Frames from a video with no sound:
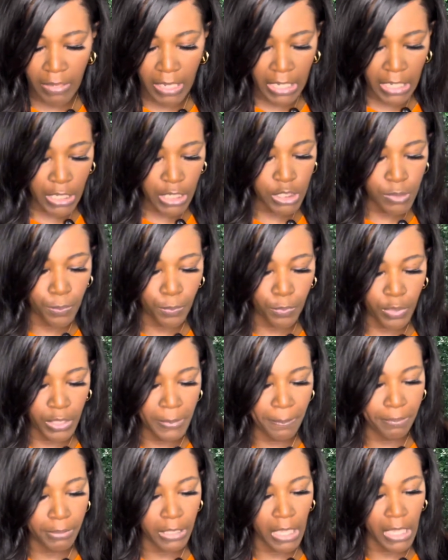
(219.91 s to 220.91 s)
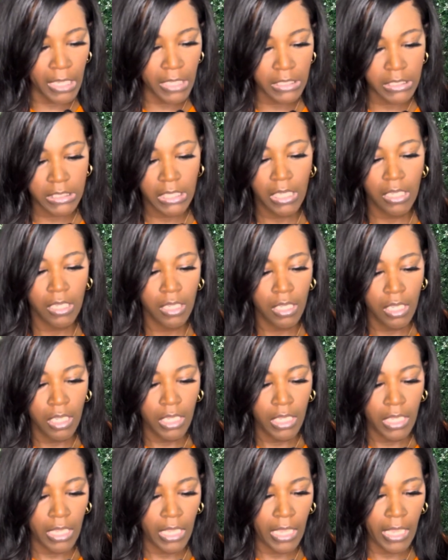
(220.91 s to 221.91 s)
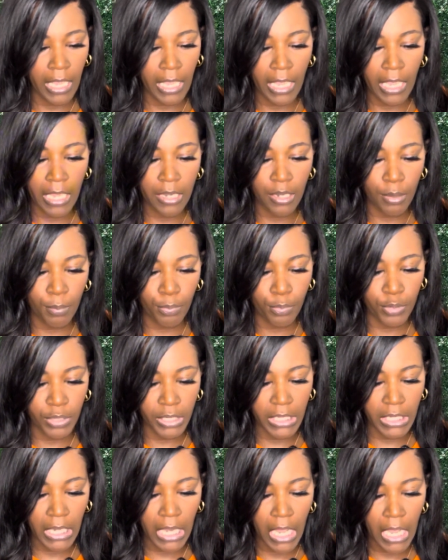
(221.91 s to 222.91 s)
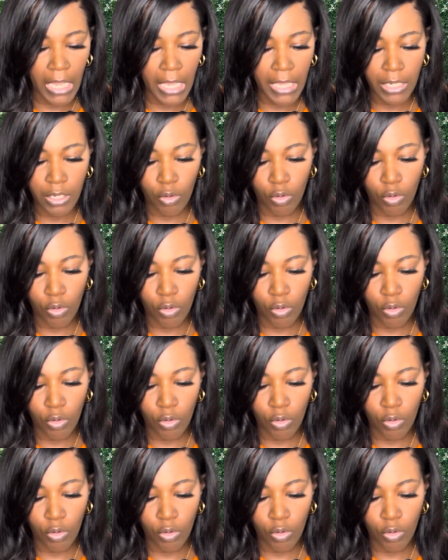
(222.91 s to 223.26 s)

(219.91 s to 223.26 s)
It is pre-plucked and pre-cut.